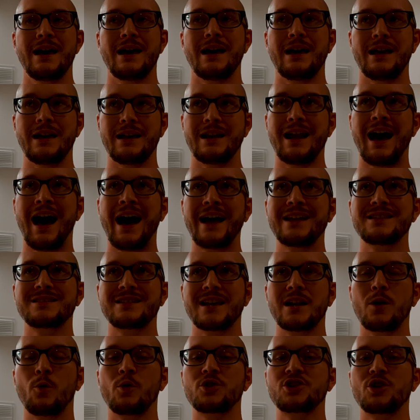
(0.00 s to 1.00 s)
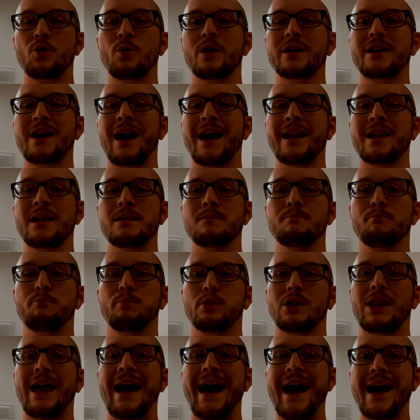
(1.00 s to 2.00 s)
In hindsight, I wish I would have got it in
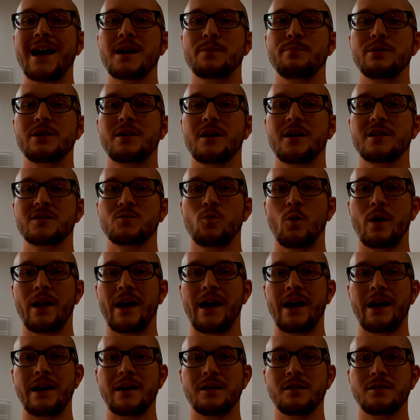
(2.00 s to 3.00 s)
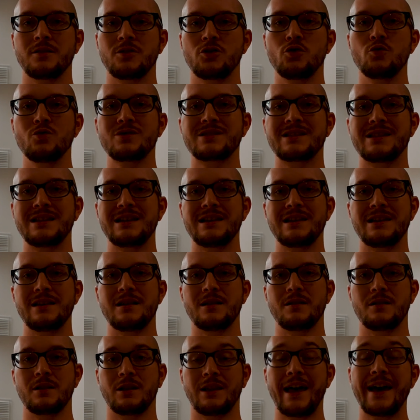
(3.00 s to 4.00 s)
black, because when I used
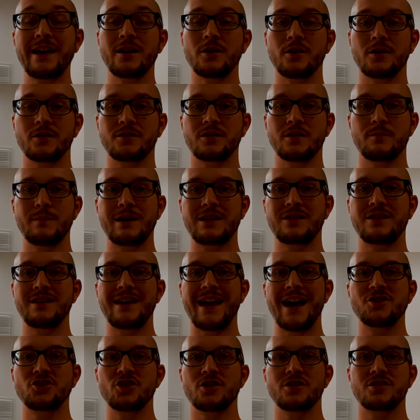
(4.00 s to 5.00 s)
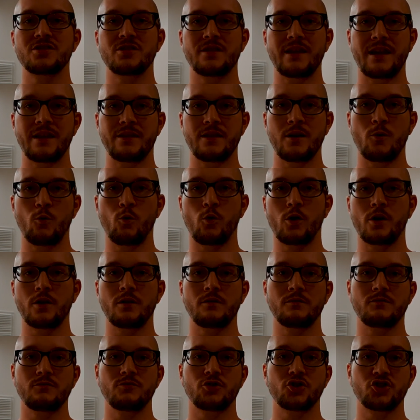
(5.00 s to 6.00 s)
the lighter to make the edges so that they
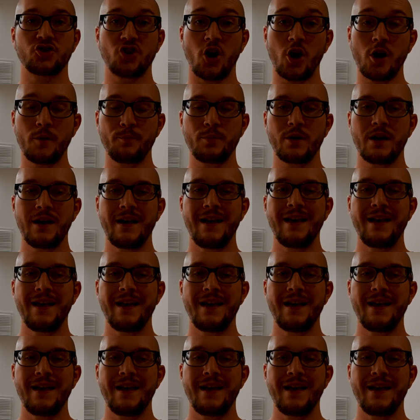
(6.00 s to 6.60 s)
weren't sharp,